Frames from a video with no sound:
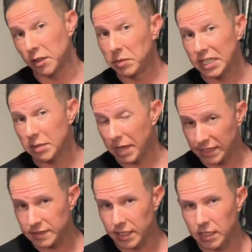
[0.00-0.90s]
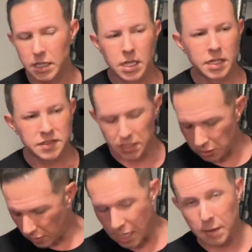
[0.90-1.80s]
be in the Mesa,
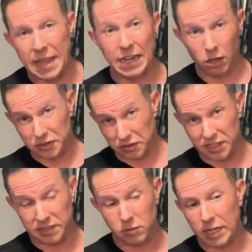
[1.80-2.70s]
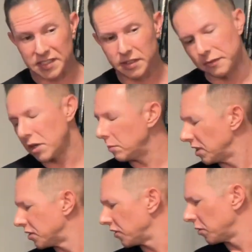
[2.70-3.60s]
so and also 60 watts in the Friedman.
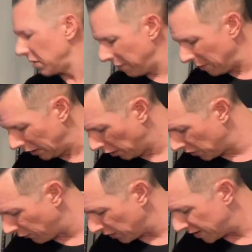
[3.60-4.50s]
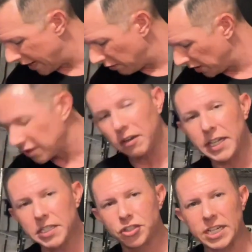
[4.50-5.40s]
So this will be maybe a little different sound. Let's go
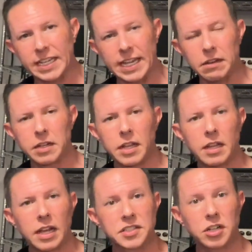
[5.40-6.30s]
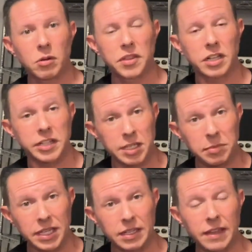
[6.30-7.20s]
ahead and check it out. I'll start with a clean
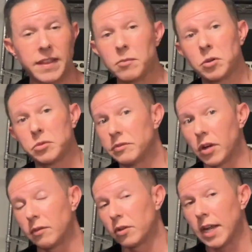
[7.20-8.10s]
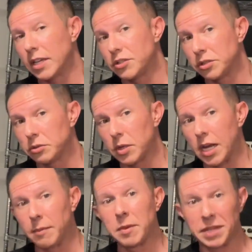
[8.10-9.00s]
bit, and then we'll move over and do
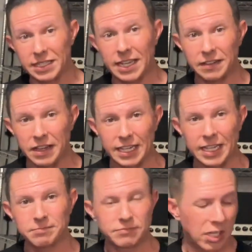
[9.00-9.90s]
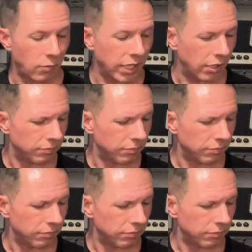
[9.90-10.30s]
the mid gain and the high gain. Here we go.